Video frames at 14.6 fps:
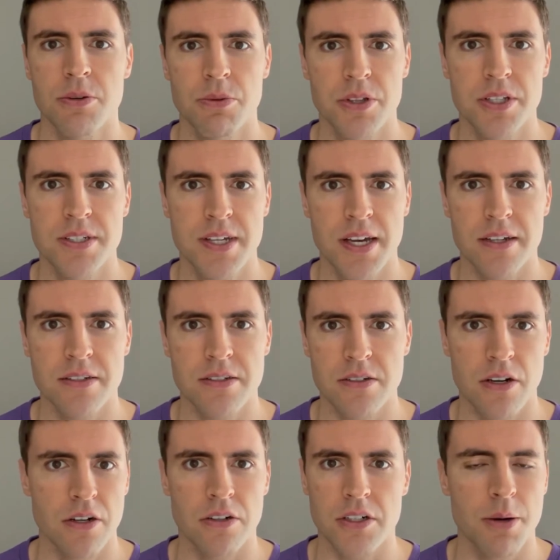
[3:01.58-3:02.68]
the tests
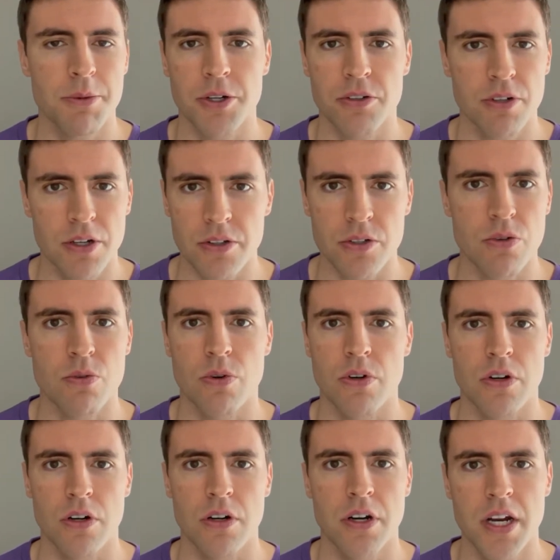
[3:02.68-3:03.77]
are coming around the
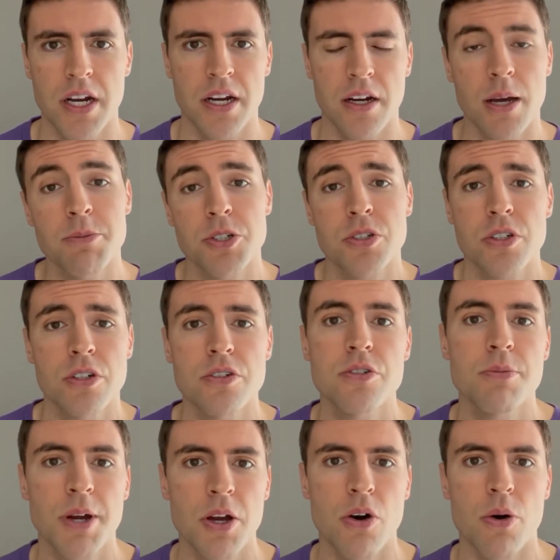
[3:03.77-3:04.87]
corner, and I'm just going to do
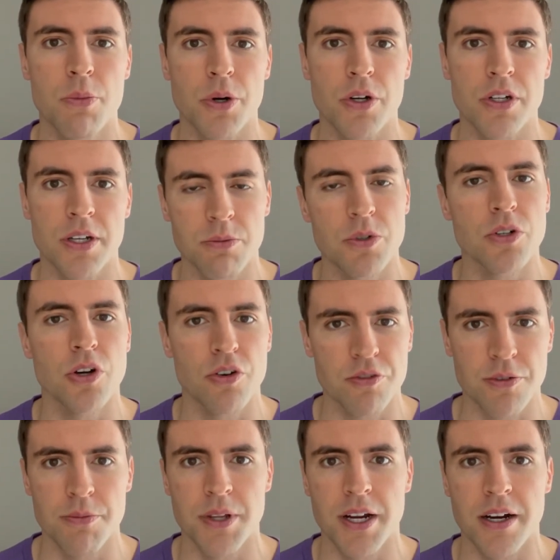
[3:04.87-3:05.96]
my homework and we'll go
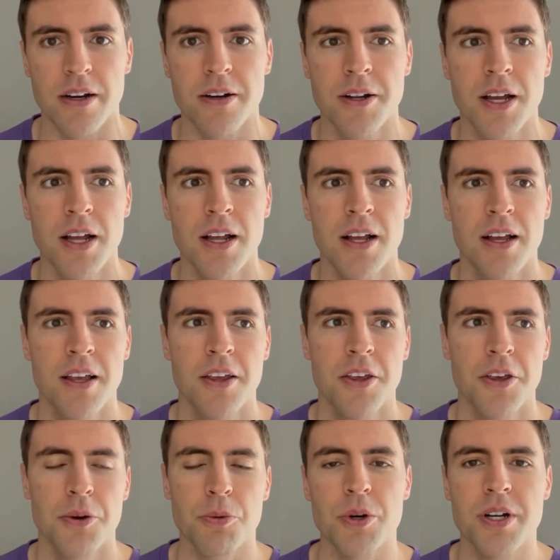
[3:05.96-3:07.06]
from there.
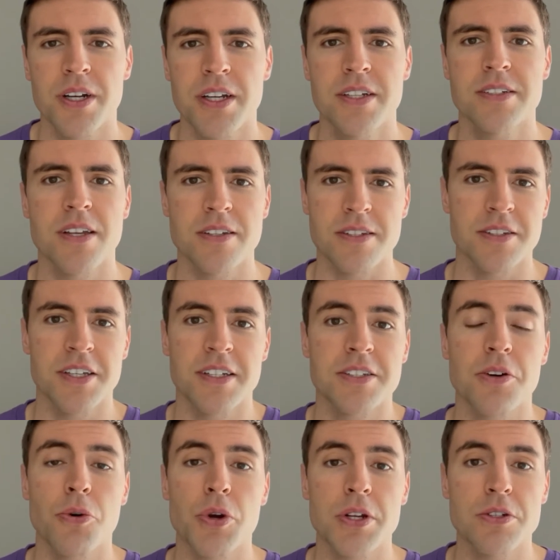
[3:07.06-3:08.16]
What it is it's
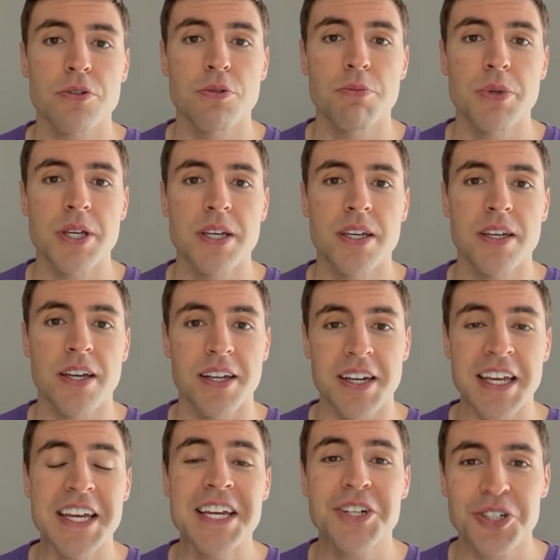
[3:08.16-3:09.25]
going to be an
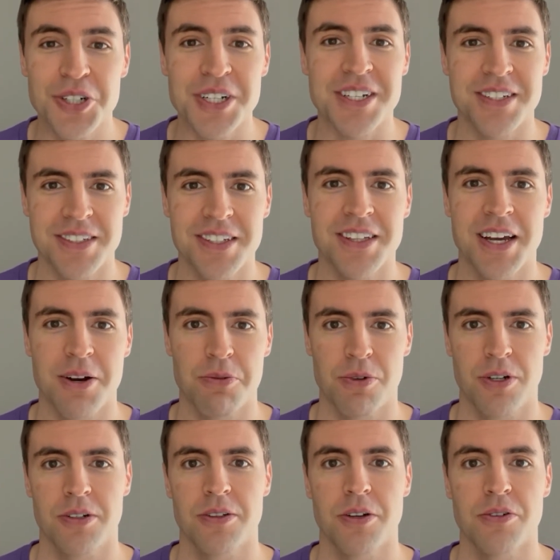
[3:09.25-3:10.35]
increase in that
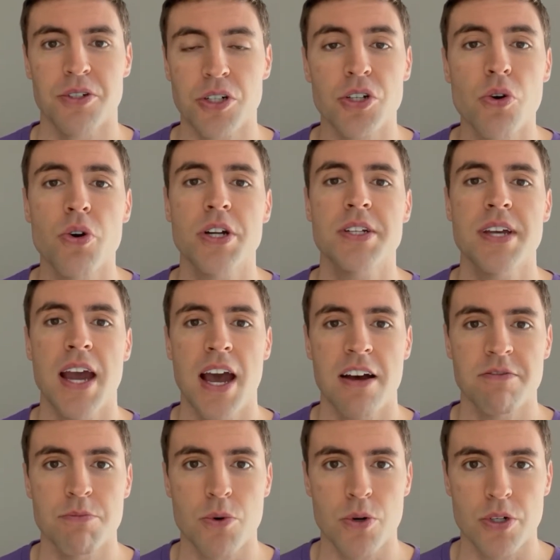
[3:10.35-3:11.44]
workload. You're going to
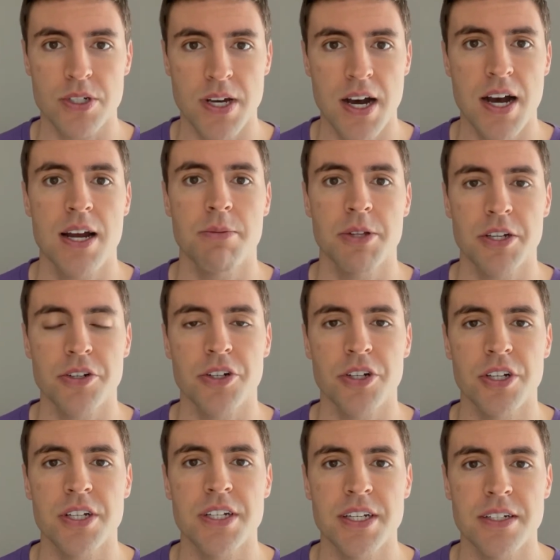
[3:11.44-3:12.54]
have more time that you're going
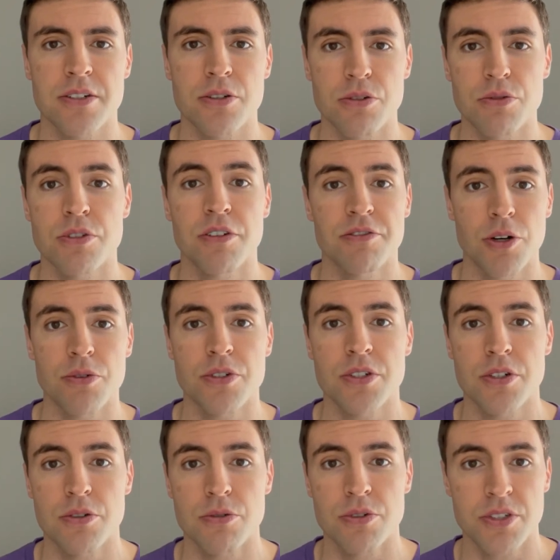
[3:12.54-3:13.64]
to need to devote
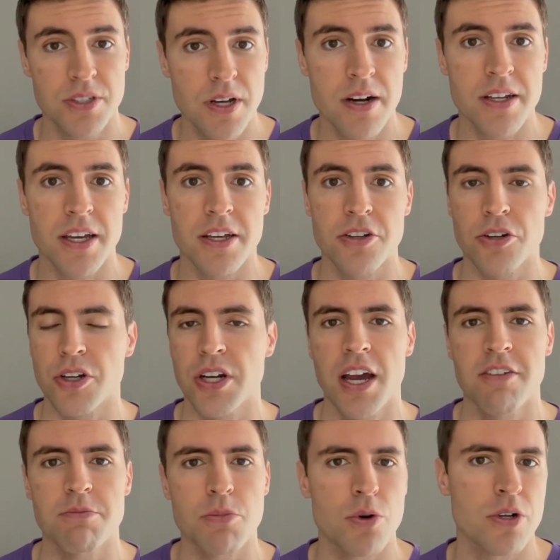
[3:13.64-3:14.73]
to studying. You're going to
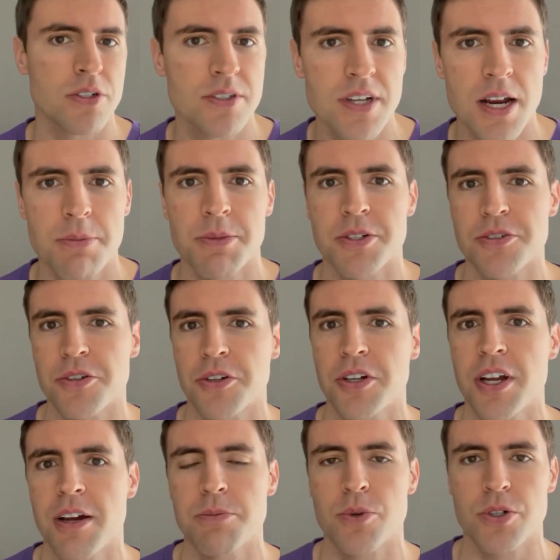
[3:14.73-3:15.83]
have more assignments. You're going to
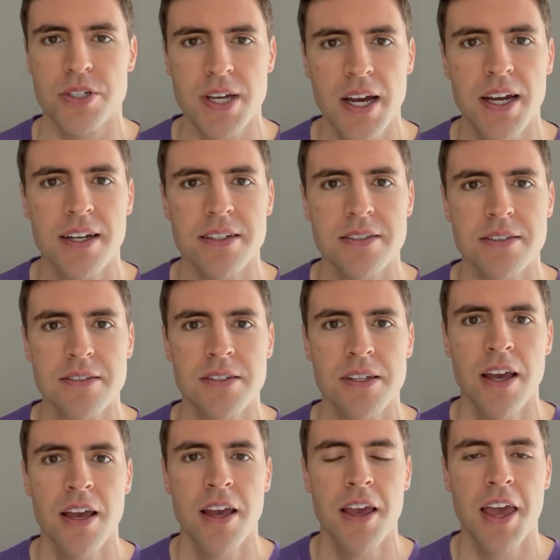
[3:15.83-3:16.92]
have more tests.
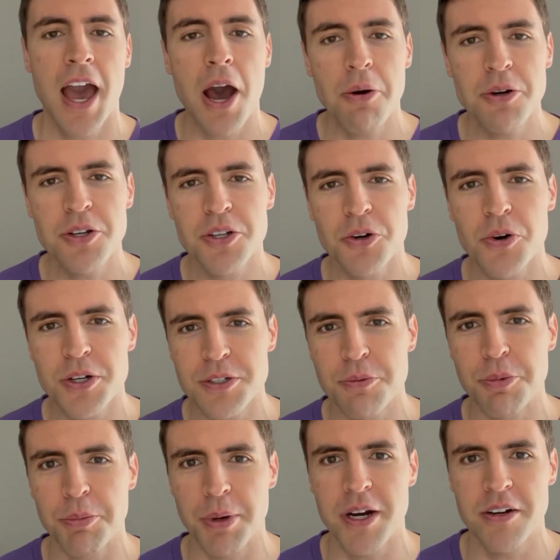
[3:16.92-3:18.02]
How are you going to
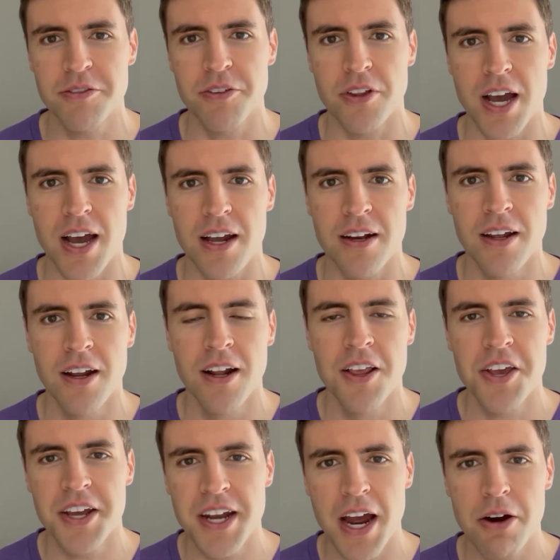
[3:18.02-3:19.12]
prepare for that?
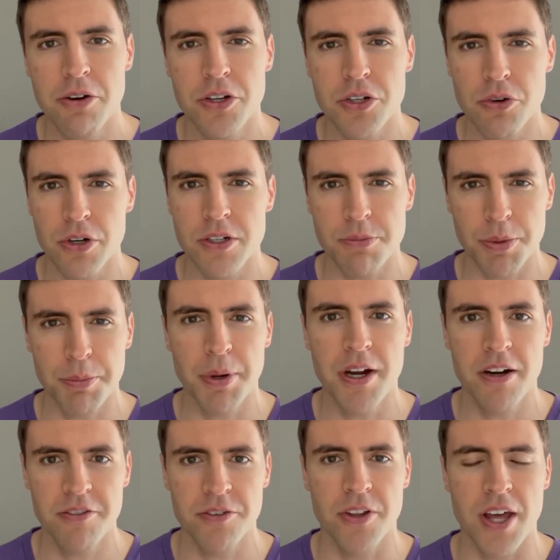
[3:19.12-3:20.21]
And how are you going to
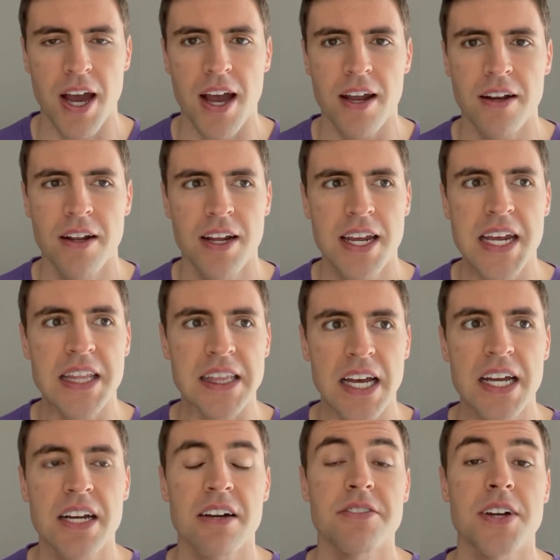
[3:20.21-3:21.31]
prepare for that in
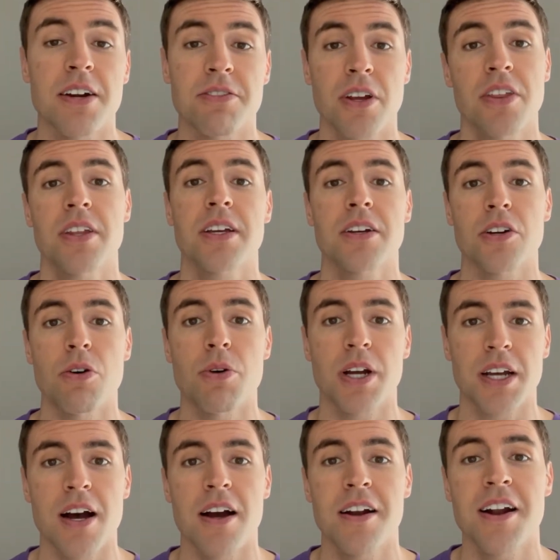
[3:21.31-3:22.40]
light of everything going
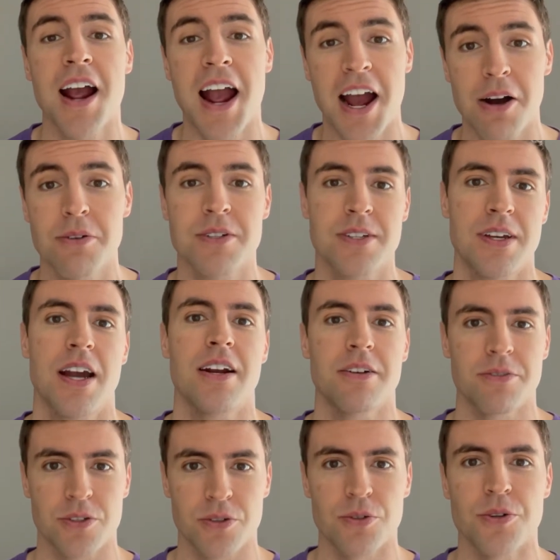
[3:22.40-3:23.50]
on outside of
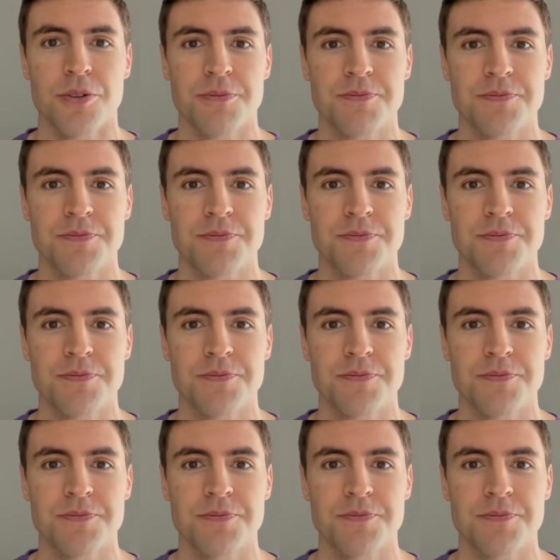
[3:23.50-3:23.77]
school?